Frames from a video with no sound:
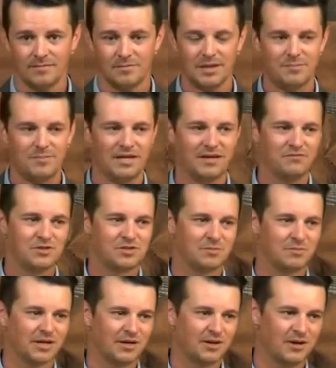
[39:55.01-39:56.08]
But let me give you
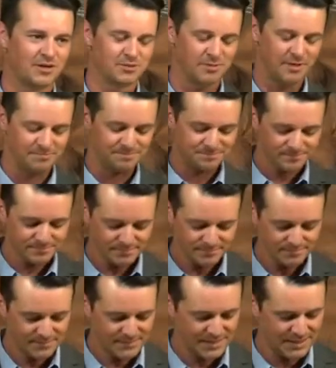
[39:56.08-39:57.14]
some encouragement.
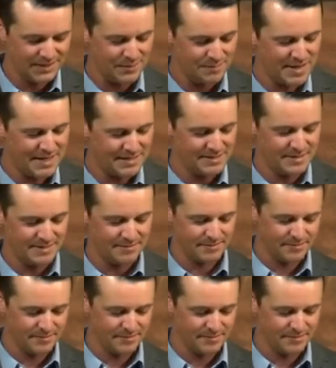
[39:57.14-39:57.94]
In the mid